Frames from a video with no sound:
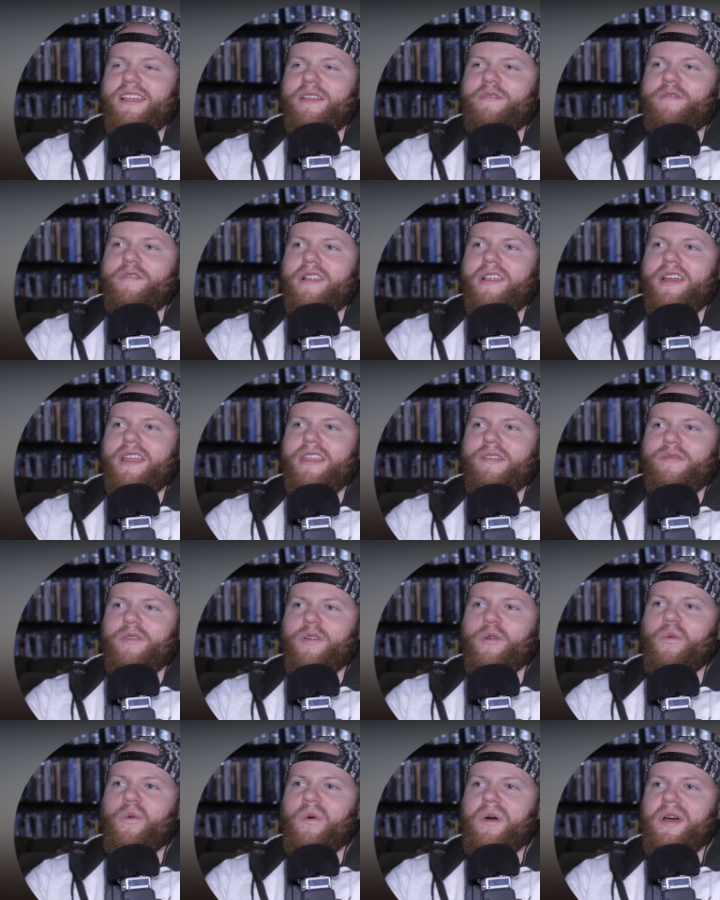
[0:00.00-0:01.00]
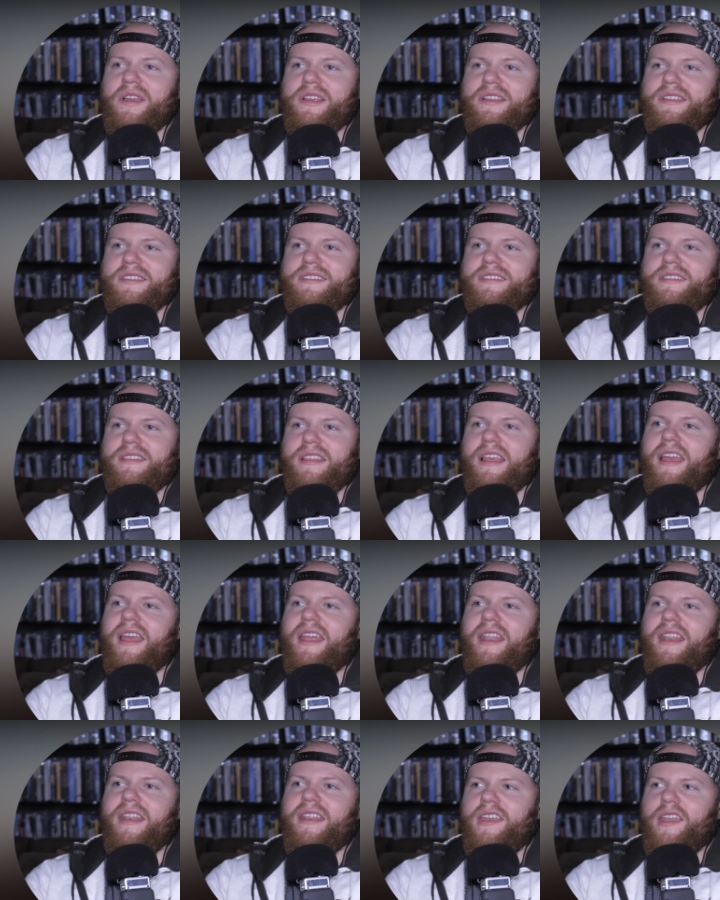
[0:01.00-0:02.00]
I feel like if it was,
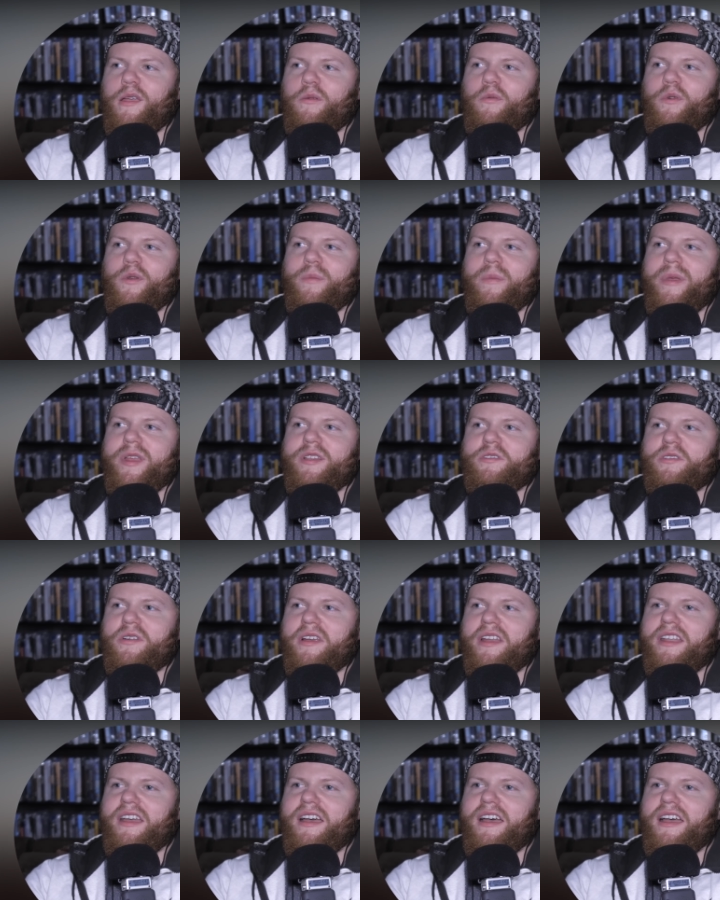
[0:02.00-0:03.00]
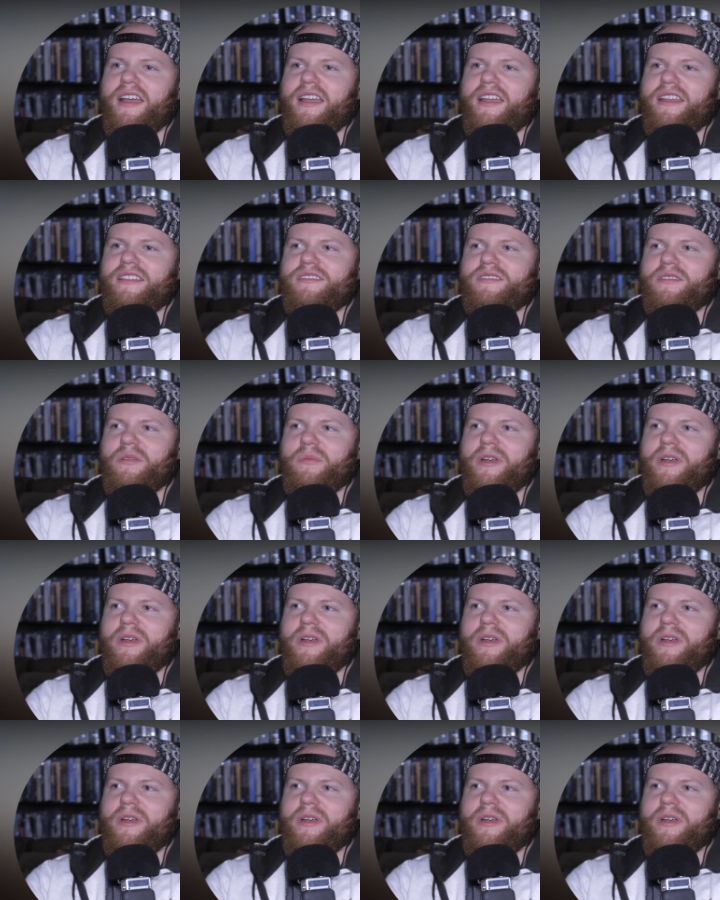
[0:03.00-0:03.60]
then it wouldn't be trying to hide so